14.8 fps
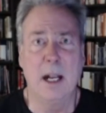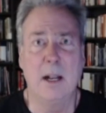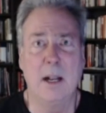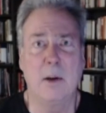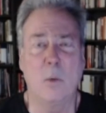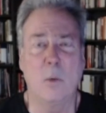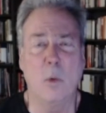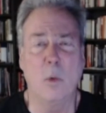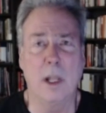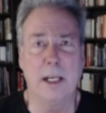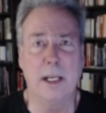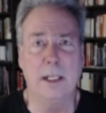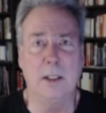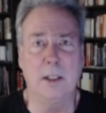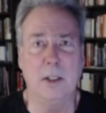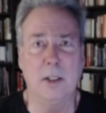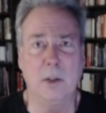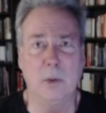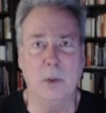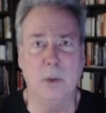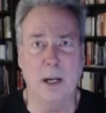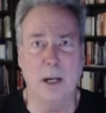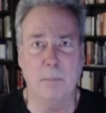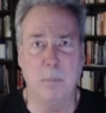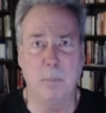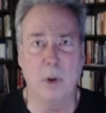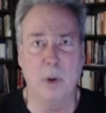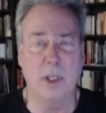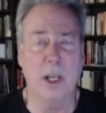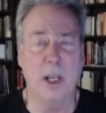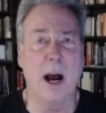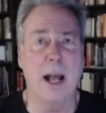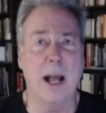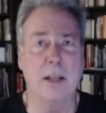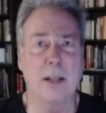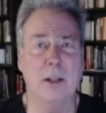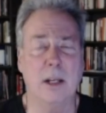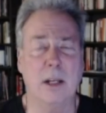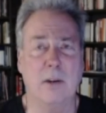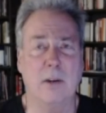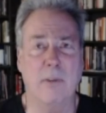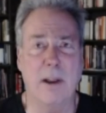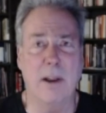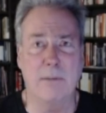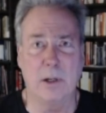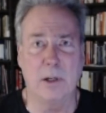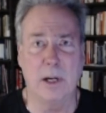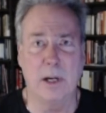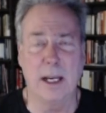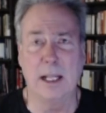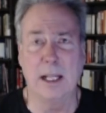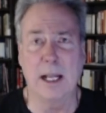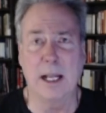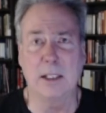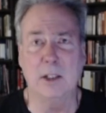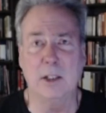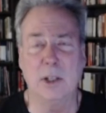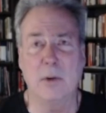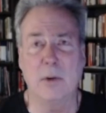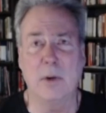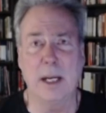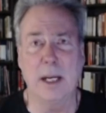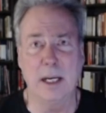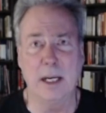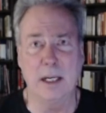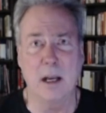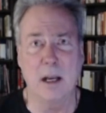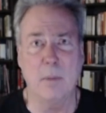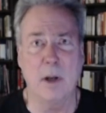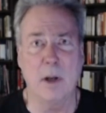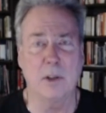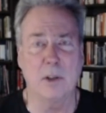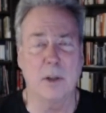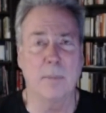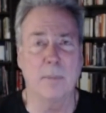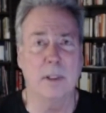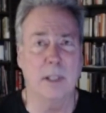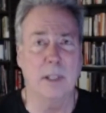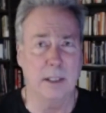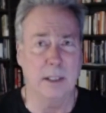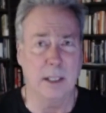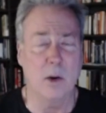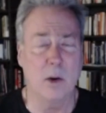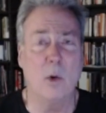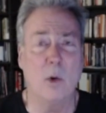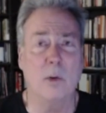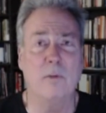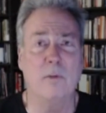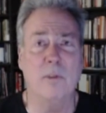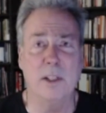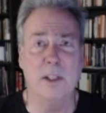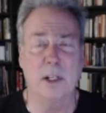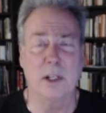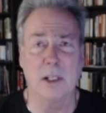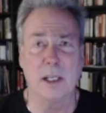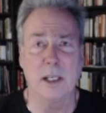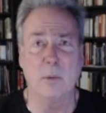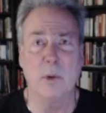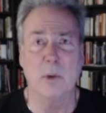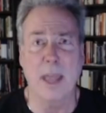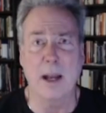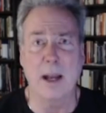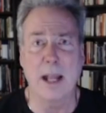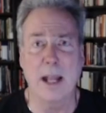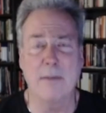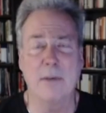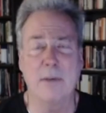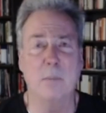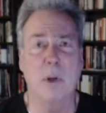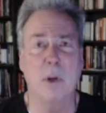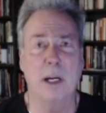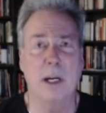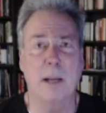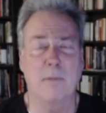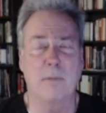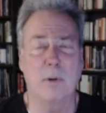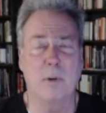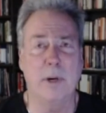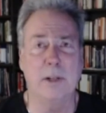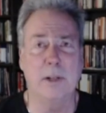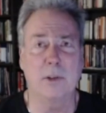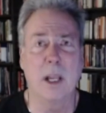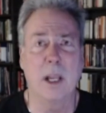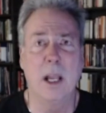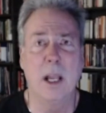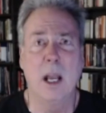They're willing to put the odds in their favor, and they like to generate income on something that they hold physically without having to put it up for risk.